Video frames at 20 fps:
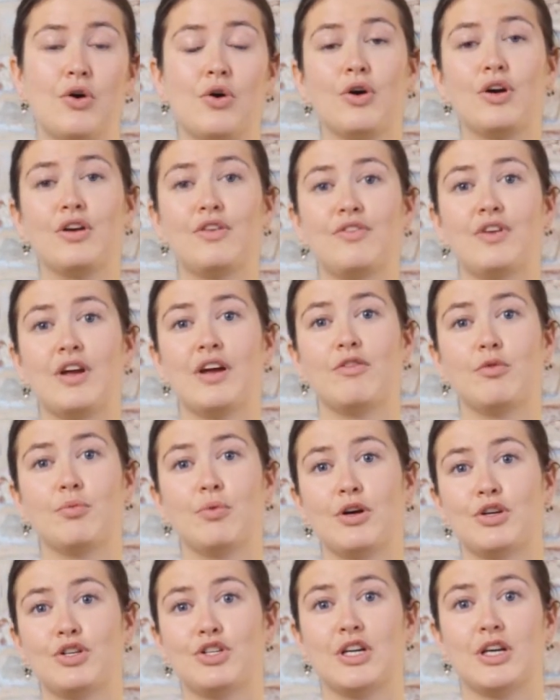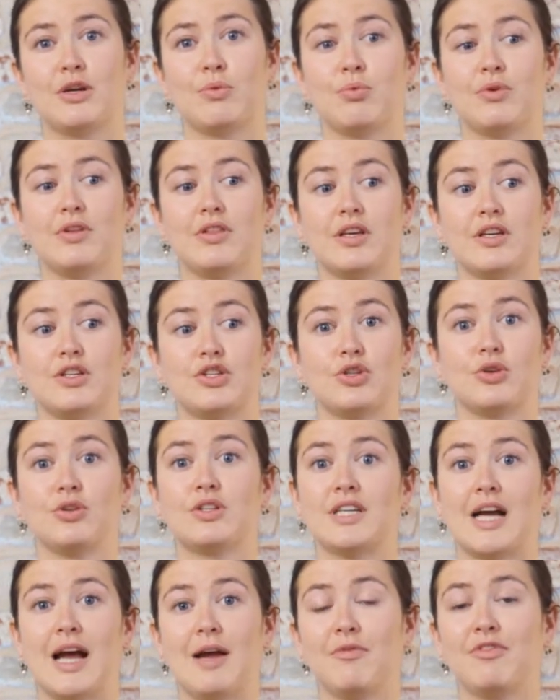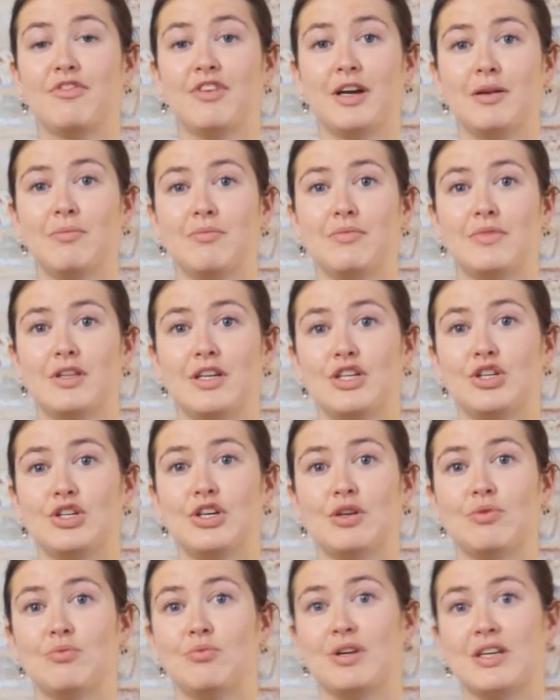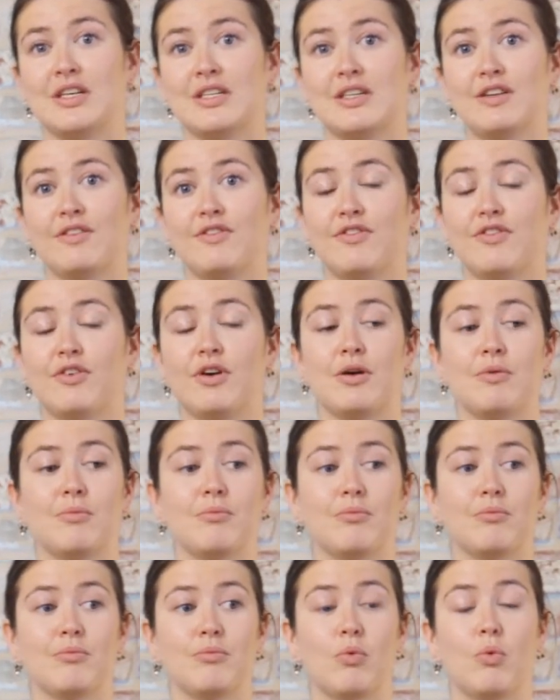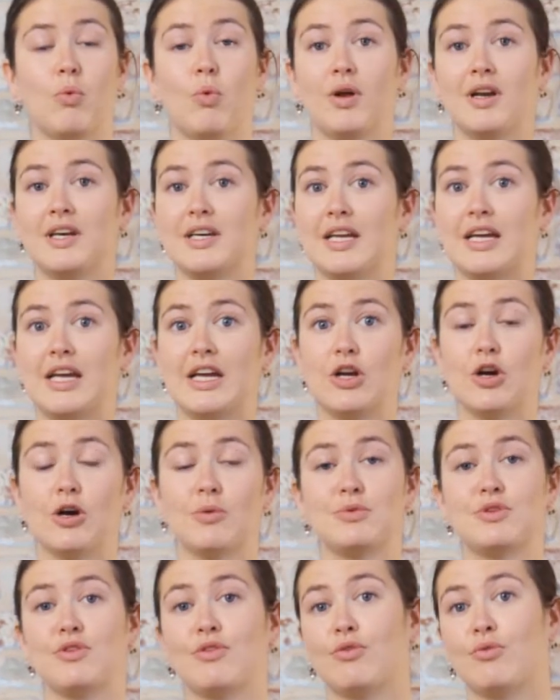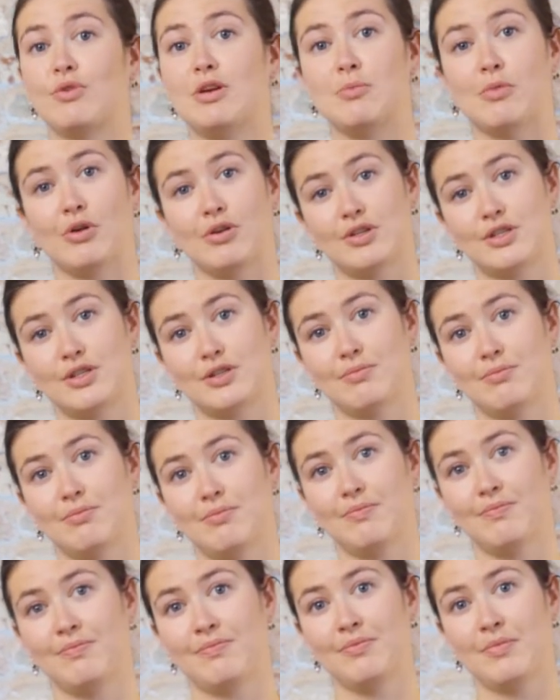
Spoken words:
Or if you have a project with a short time frame, then you can rent it from 1 day up to 3 months.